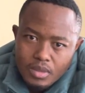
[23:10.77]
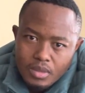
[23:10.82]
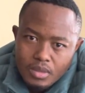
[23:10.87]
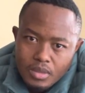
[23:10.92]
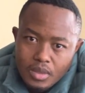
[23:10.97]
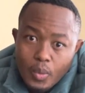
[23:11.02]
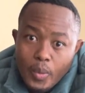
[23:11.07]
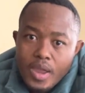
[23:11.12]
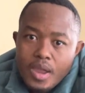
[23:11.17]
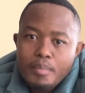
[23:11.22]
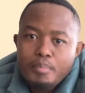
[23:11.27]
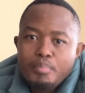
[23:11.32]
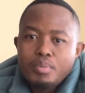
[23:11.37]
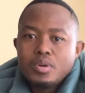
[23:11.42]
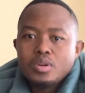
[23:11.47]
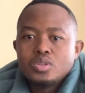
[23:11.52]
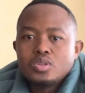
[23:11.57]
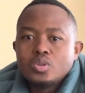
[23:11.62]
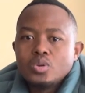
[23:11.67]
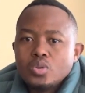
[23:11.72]
They were
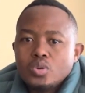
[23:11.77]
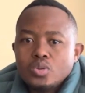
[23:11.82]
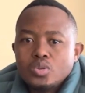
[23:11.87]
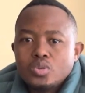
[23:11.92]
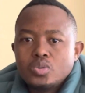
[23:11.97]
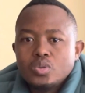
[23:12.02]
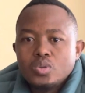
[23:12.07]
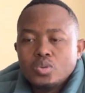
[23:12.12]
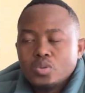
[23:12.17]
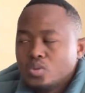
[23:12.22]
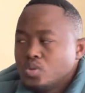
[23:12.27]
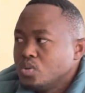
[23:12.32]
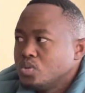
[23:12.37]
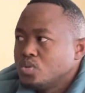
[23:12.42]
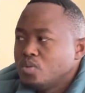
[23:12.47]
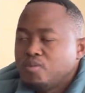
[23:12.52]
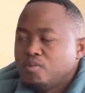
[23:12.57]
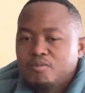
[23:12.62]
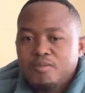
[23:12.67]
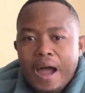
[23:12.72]
able
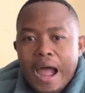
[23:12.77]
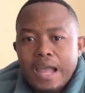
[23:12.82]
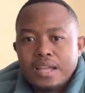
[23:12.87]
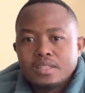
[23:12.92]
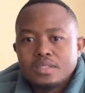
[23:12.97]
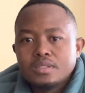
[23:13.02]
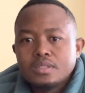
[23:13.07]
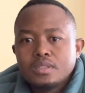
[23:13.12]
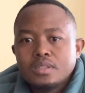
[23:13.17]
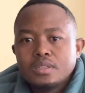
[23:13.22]
to fight.